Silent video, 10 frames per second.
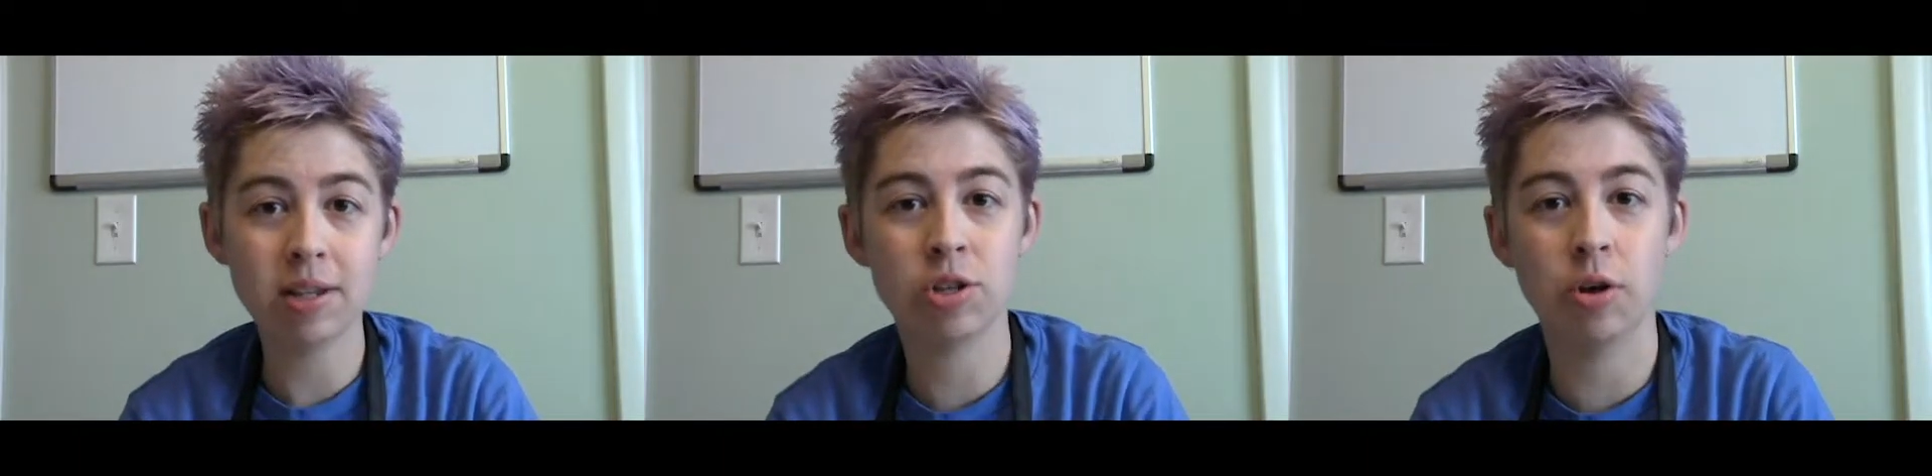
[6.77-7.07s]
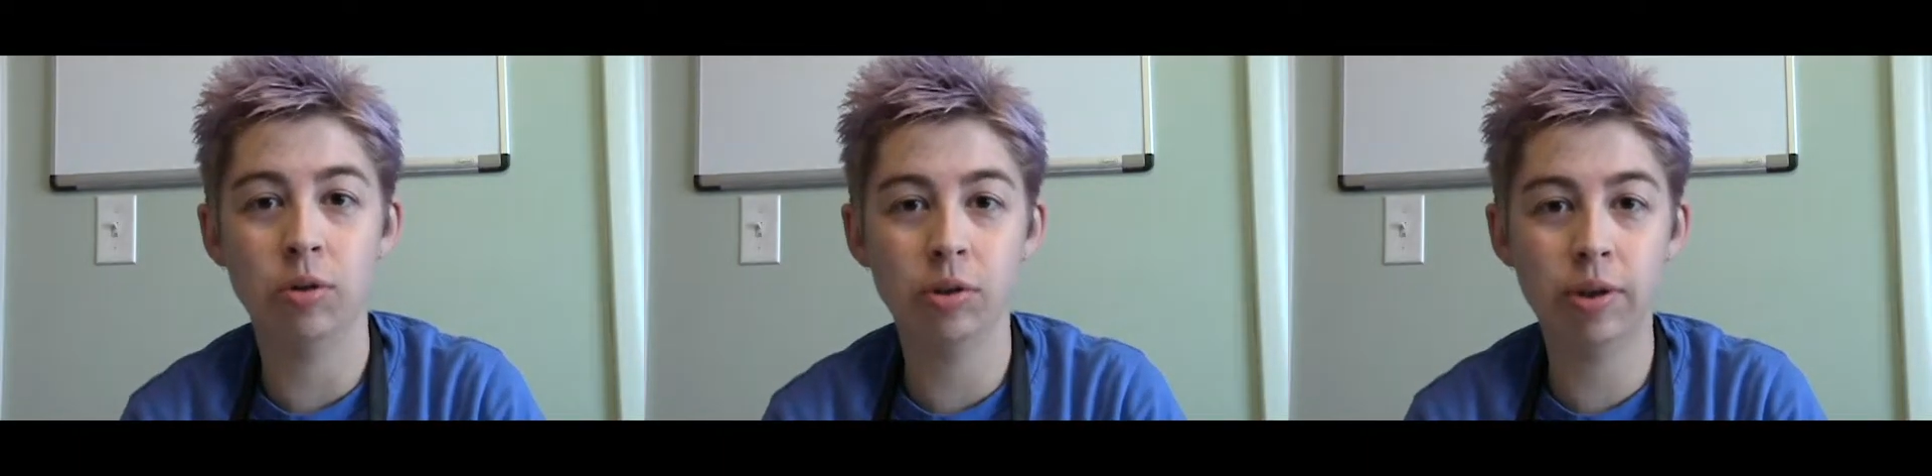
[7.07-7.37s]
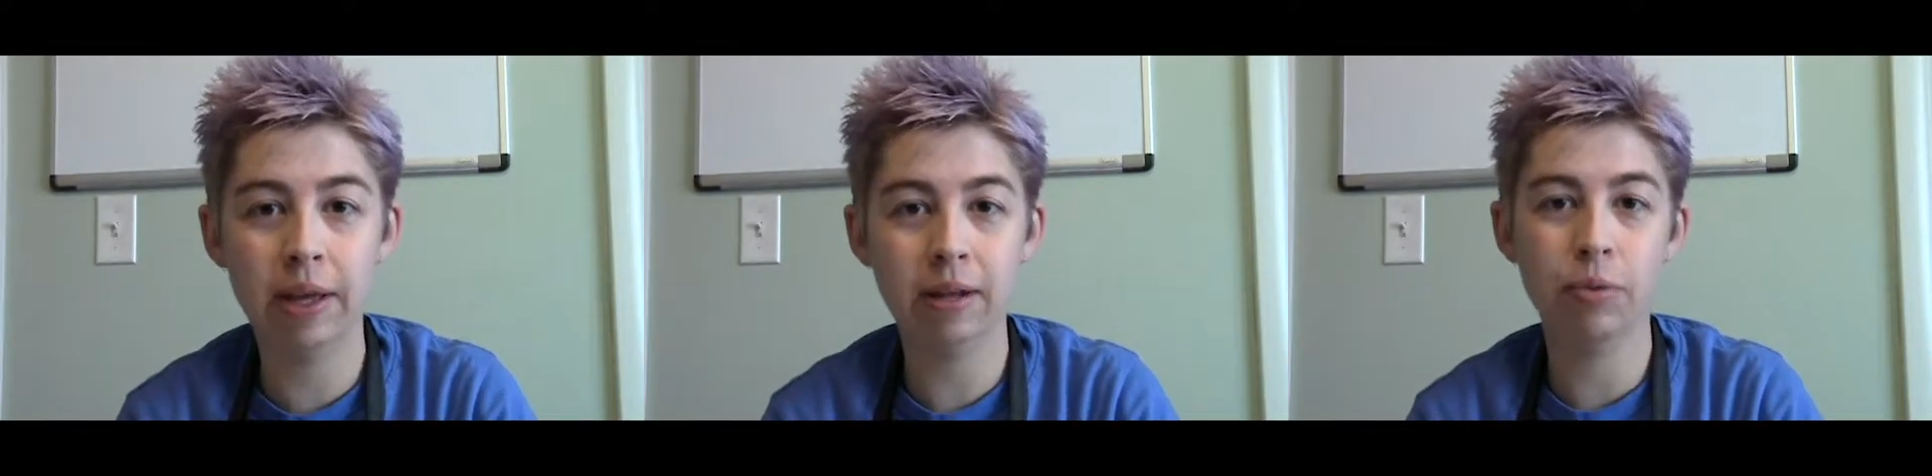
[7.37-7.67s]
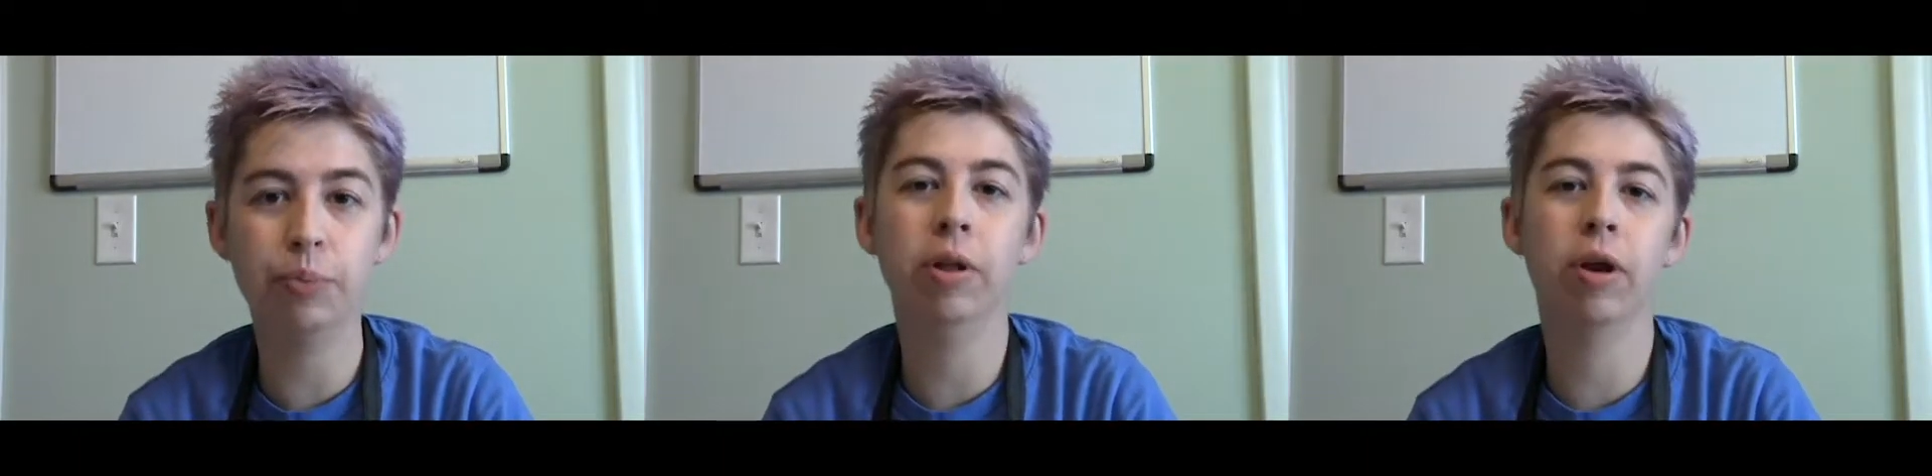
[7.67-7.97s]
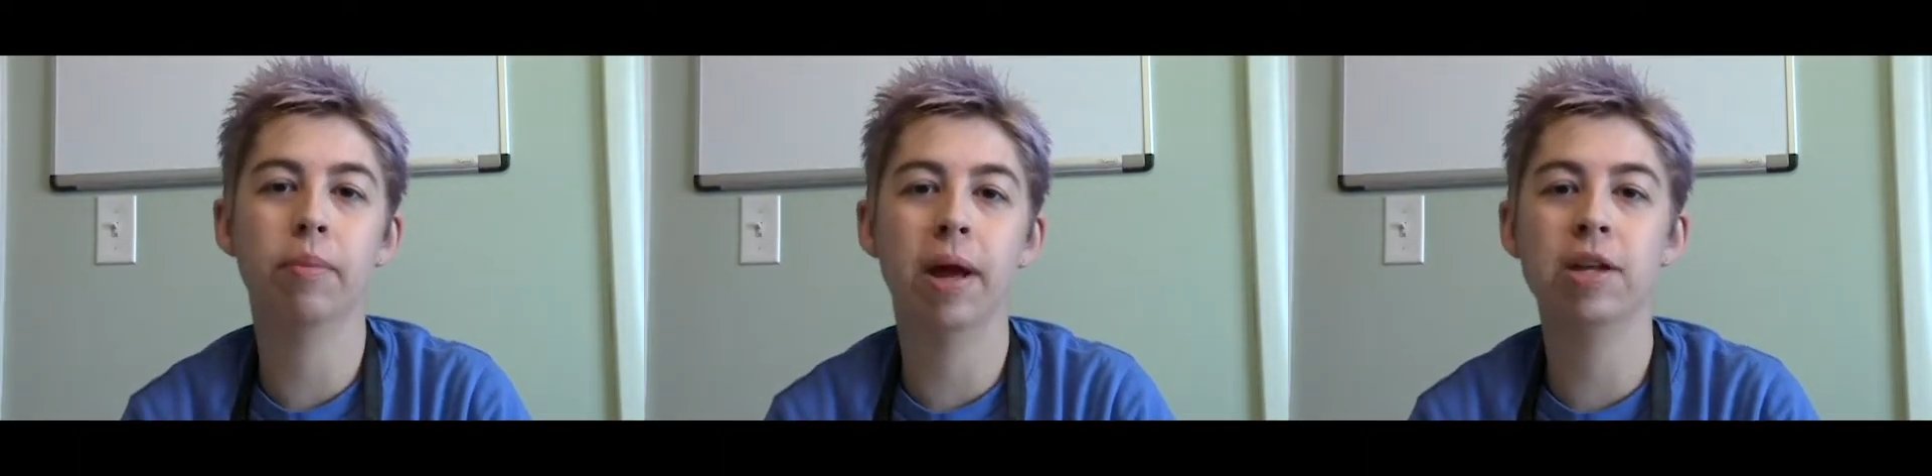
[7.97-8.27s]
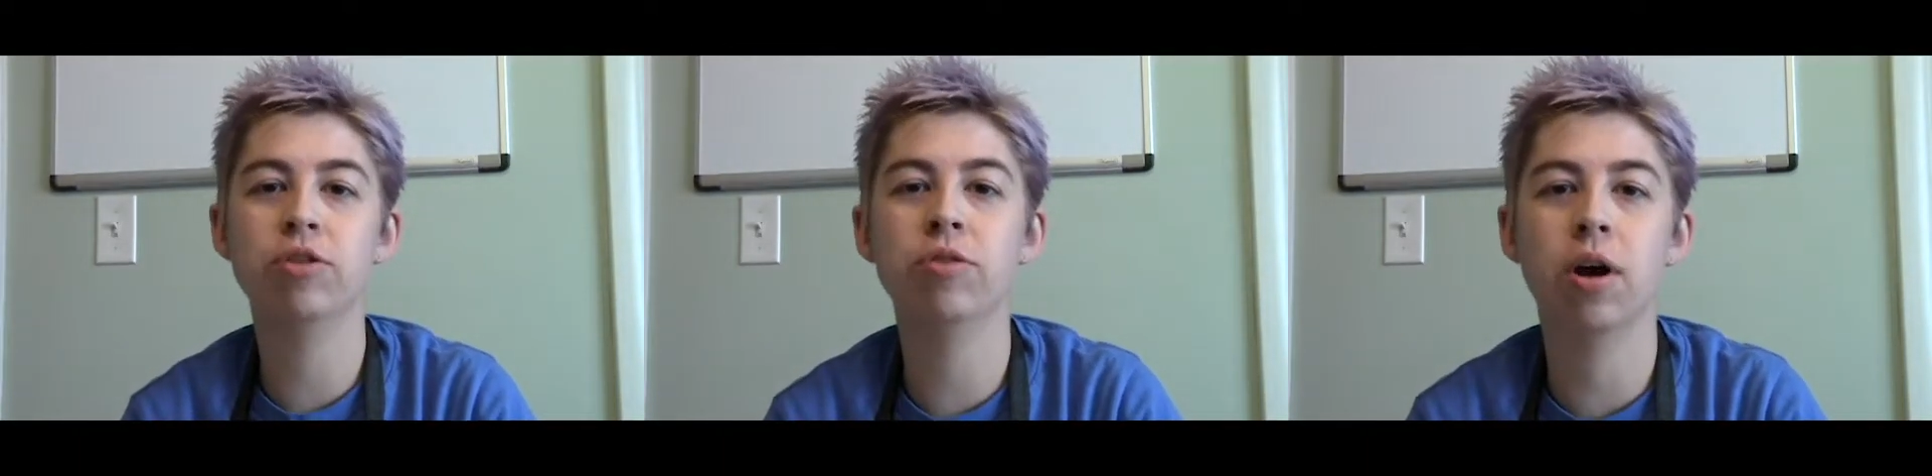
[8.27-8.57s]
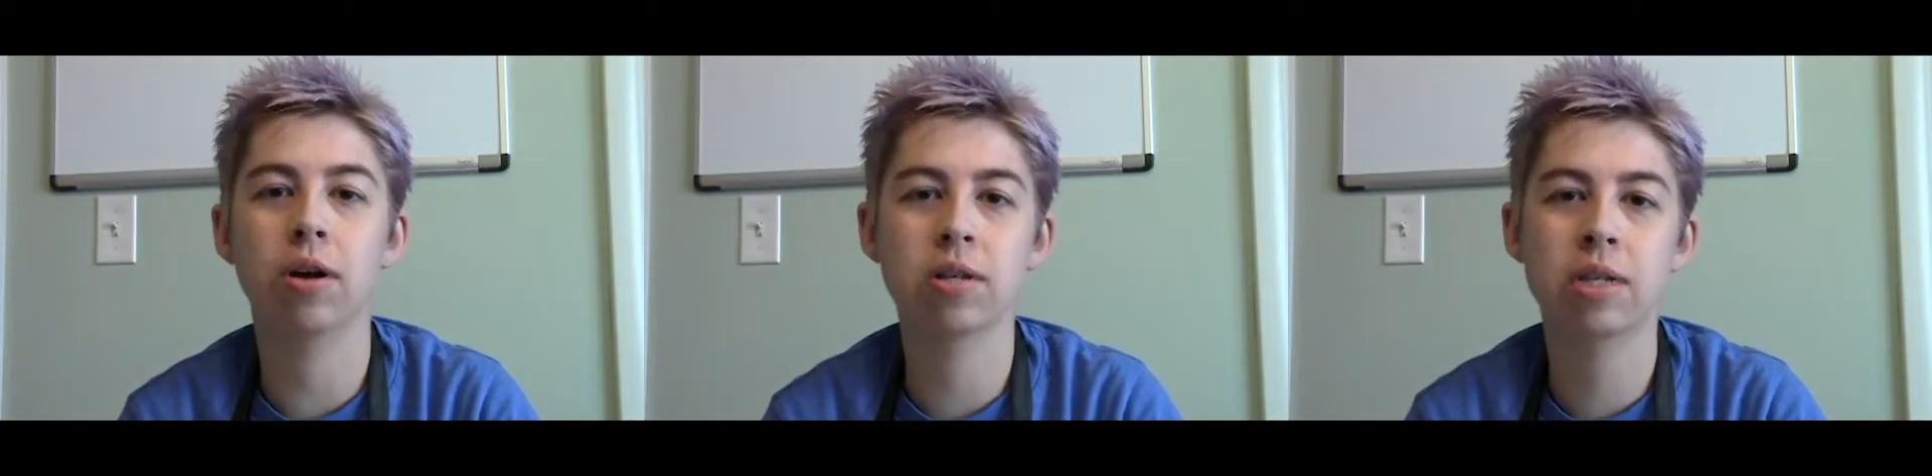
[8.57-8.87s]
So Louis and Ripley are my two
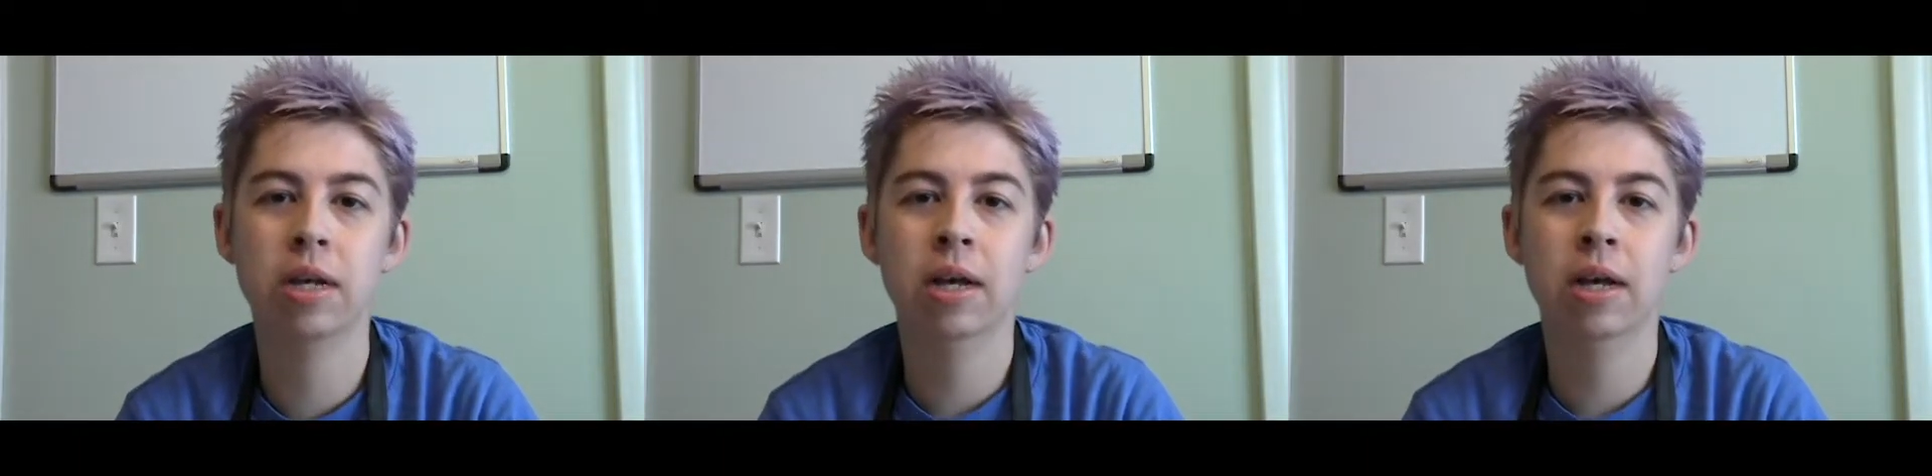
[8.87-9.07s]
dogs.